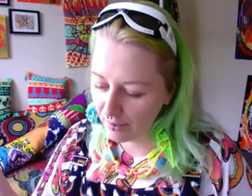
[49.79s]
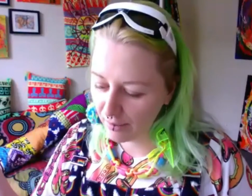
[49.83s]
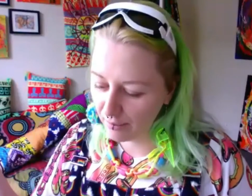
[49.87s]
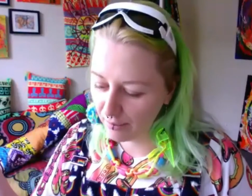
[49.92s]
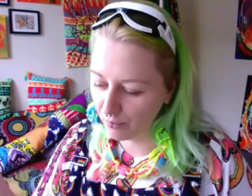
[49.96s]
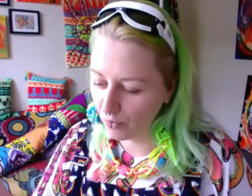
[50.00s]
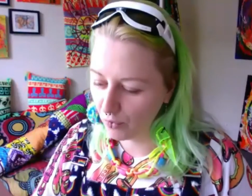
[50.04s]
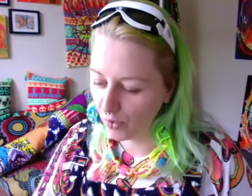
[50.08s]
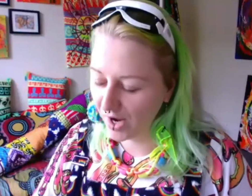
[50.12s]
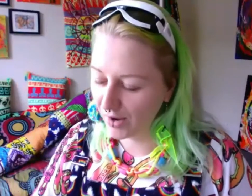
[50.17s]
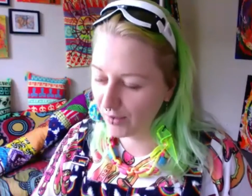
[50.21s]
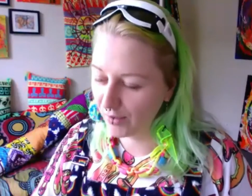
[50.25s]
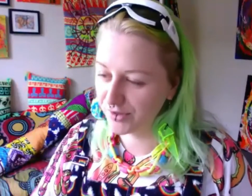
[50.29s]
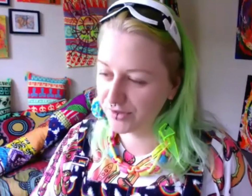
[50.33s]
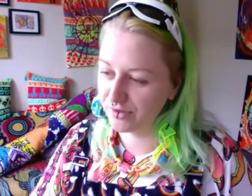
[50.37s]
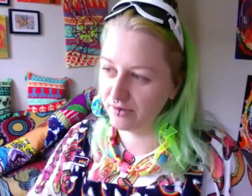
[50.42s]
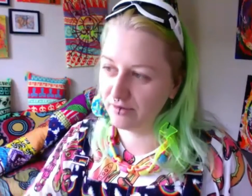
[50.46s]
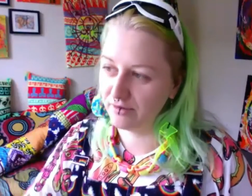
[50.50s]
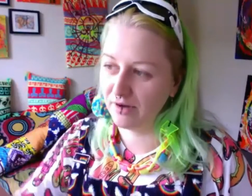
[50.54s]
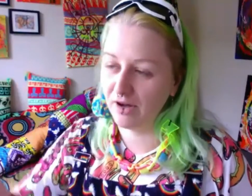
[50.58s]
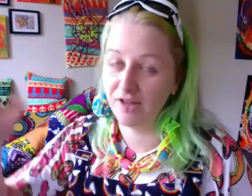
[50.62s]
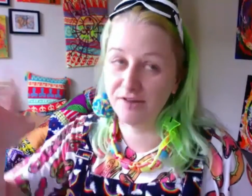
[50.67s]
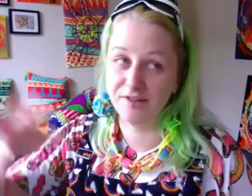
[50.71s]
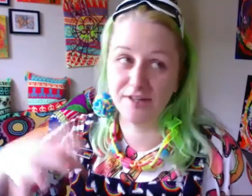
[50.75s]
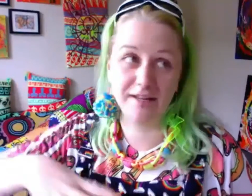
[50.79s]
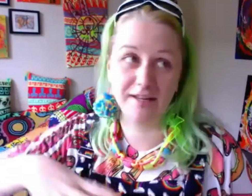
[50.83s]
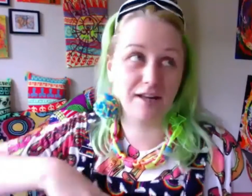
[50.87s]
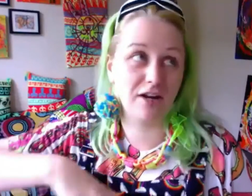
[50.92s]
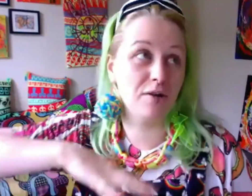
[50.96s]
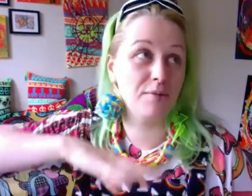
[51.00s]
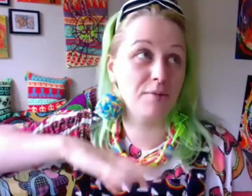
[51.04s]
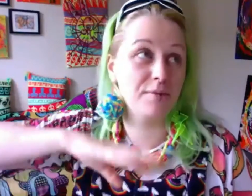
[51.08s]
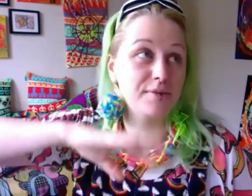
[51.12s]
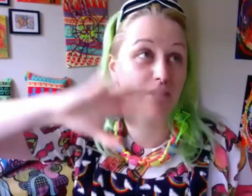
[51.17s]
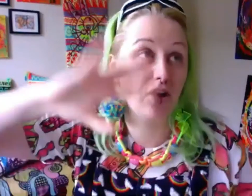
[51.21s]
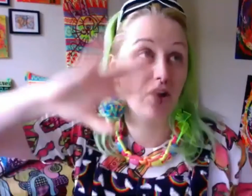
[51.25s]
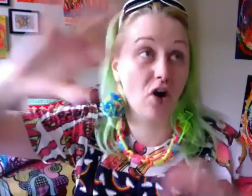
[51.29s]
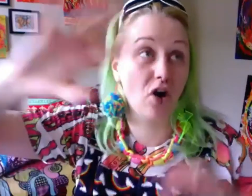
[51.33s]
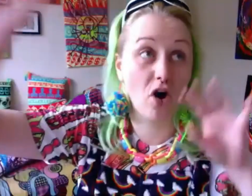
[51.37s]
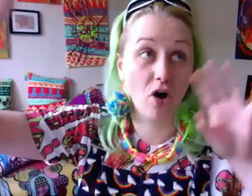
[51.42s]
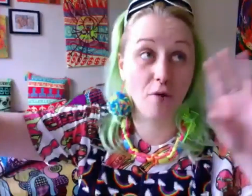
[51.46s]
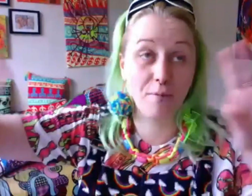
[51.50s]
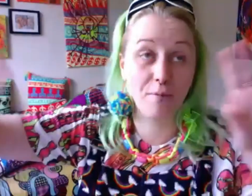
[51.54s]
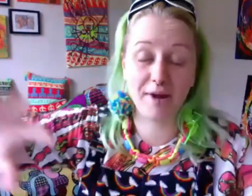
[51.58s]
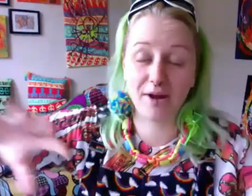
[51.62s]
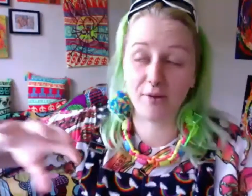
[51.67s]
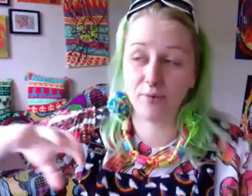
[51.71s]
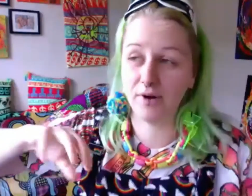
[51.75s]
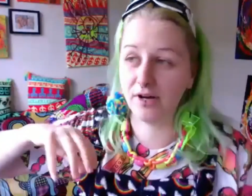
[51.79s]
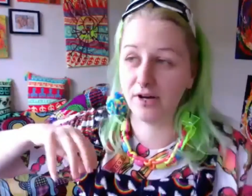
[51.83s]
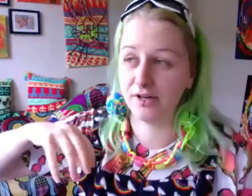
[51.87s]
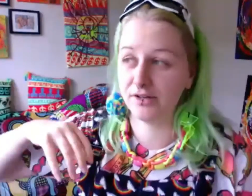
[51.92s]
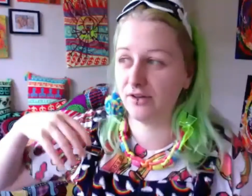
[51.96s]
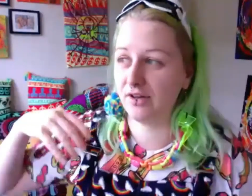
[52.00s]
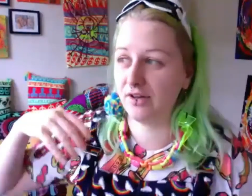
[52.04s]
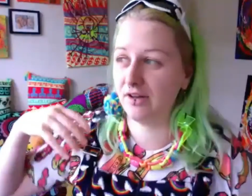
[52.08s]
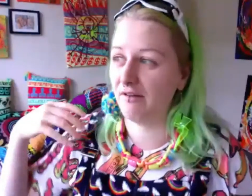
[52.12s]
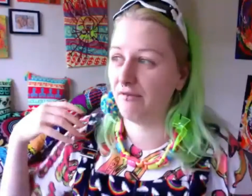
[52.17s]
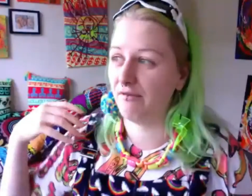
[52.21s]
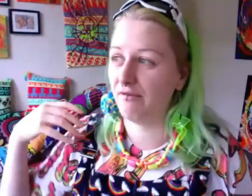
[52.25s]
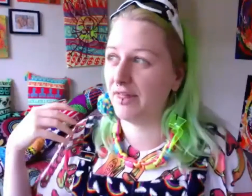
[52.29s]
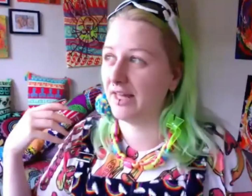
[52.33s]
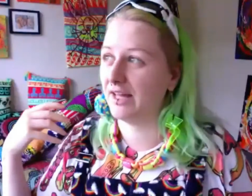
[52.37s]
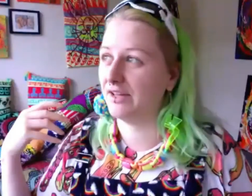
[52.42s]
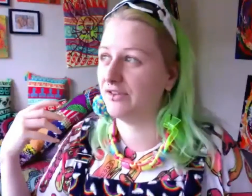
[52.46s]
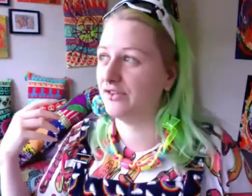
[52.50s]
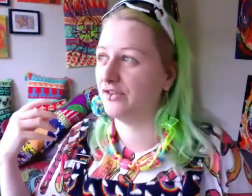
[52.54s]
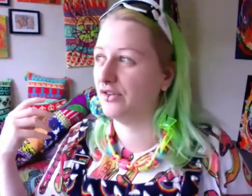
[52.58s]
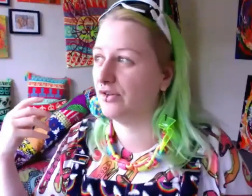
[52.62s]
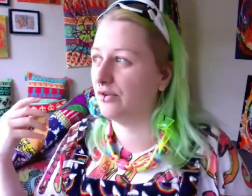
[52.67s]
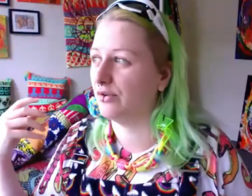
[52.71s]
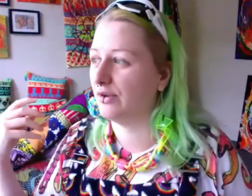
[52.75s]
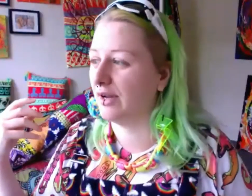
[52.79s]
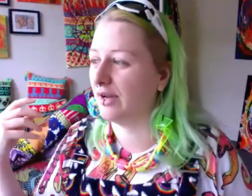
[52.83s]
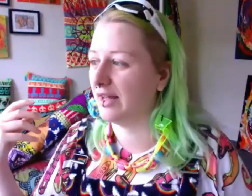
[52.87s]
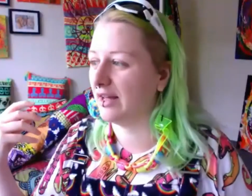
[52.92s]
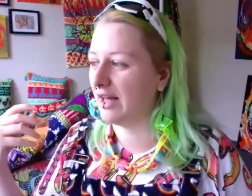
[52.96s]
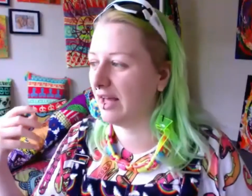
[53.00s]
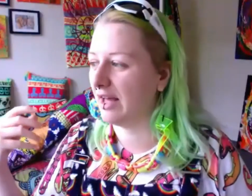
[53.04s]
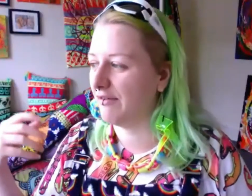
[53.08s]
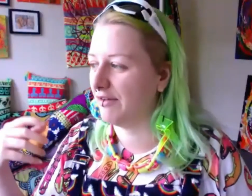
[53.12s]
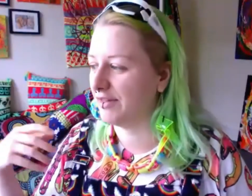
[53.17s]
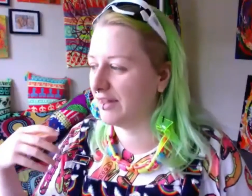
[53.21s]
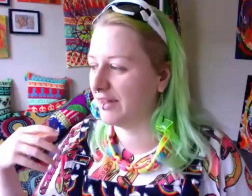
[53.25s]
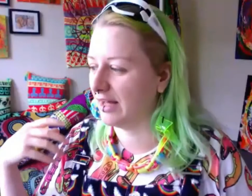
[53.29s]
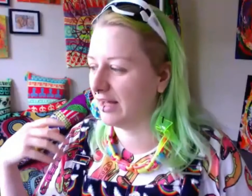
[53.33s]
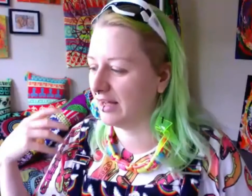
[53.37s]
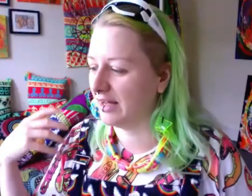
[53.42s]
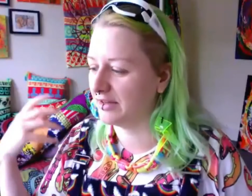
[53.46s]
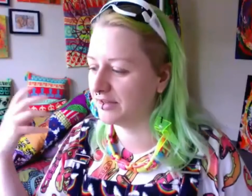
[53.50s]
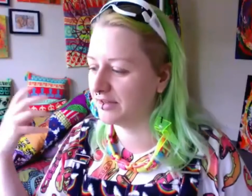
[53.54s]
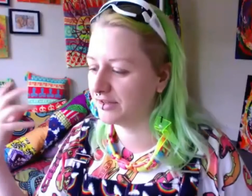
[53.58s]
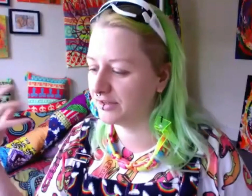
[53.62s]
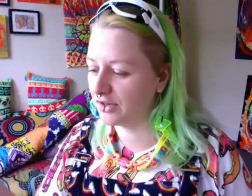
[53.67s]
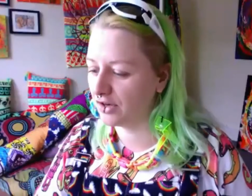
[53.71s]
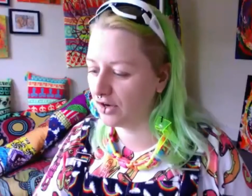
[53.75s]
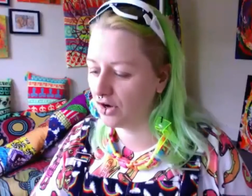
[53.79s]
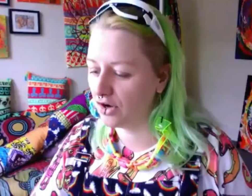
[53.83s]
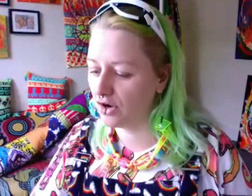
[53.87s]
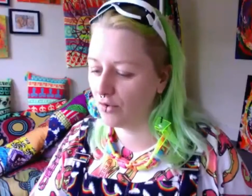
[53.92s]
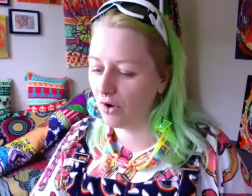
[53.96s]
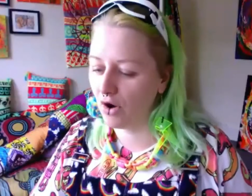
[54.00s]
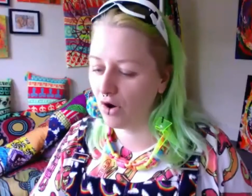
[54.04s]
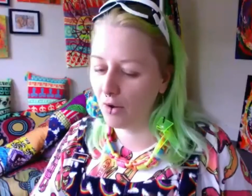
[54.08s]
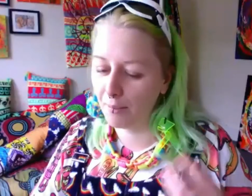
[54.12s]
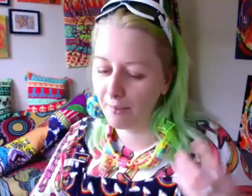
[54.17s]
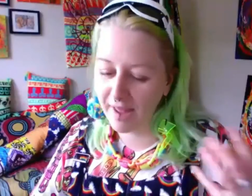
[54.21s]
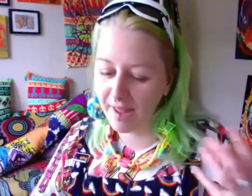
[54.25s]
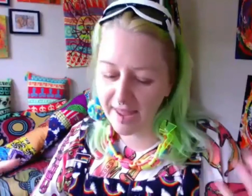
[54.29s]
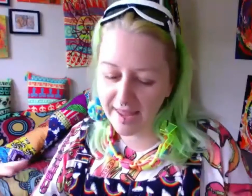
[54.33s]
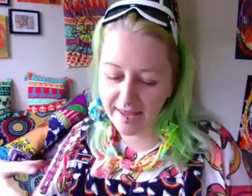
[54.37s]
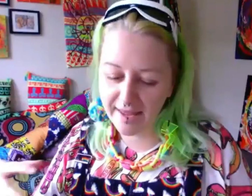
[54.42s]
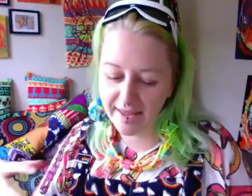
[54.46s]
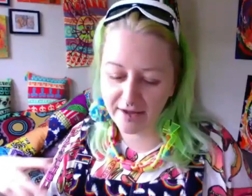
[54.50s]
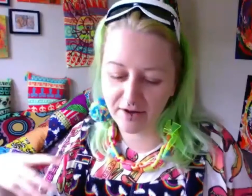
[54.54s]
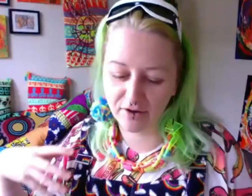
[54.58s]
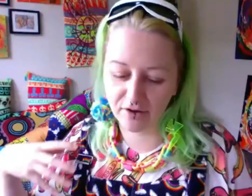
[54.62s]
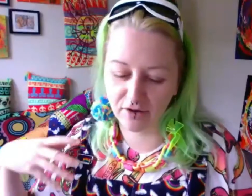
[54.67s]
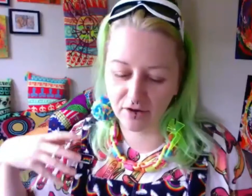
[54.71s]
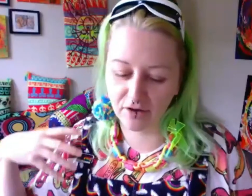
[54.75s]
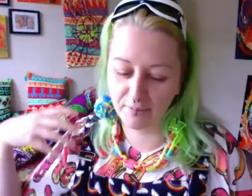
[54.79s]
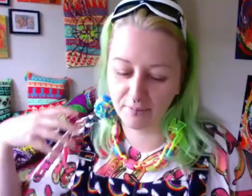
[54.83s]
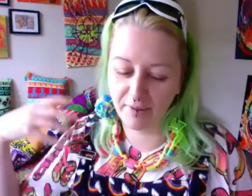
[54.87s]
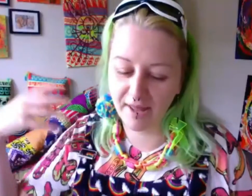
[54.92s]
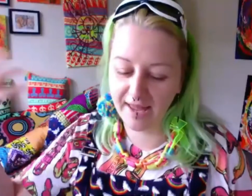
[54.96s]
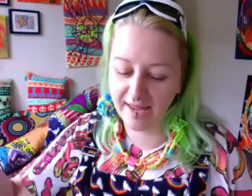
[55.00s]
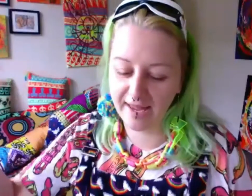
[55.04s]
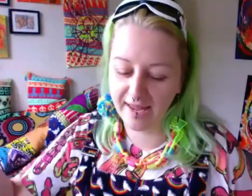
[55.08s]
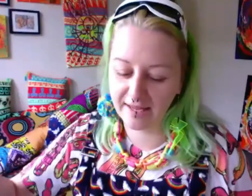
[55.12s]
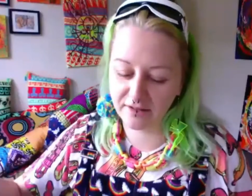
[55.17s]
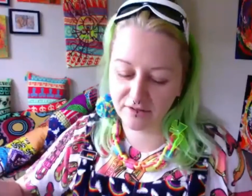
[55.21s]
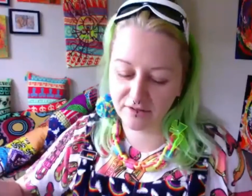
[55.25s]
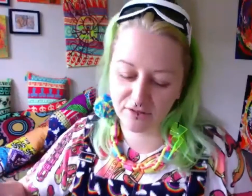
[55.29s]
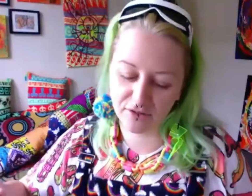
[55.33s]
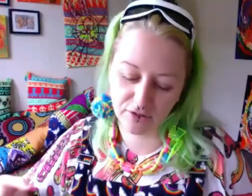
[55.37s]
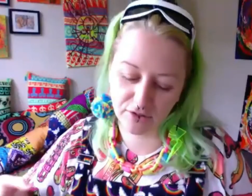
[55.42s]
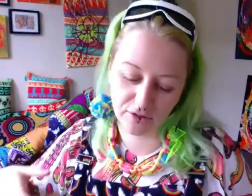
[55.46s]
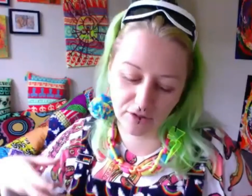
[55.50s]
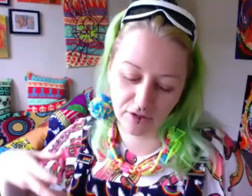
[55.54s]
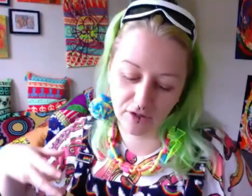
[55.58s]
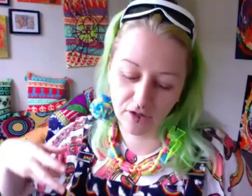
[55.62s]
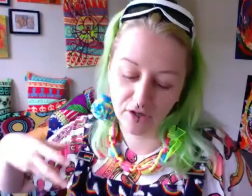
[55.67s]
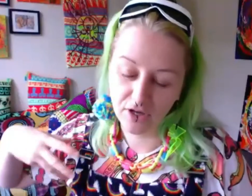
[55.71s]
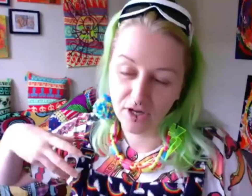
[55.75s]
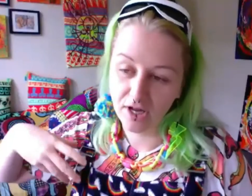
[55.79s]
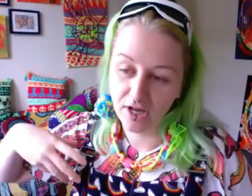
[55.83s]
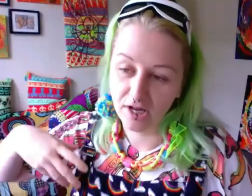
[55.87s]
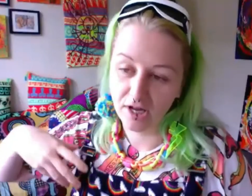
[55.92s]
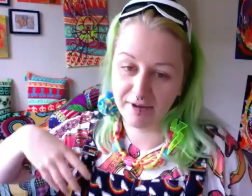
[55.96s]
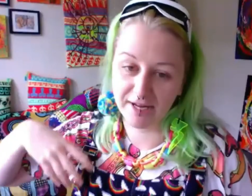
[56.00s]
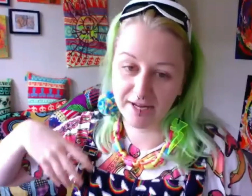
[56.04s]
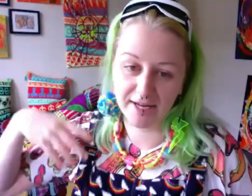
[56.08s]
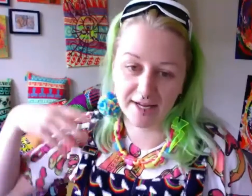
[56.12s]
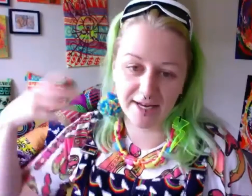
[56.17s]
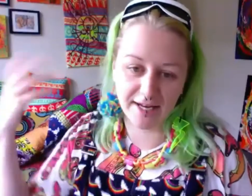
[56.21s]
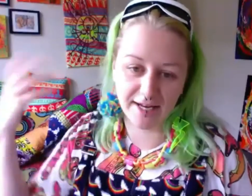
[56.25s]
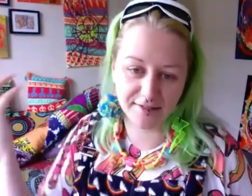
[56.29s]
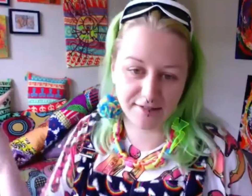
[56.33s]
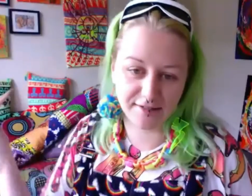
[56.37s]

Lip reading: what I was doing. It's like, it comes in all my work, so everything I do, like everything I sew or make or paint, or my class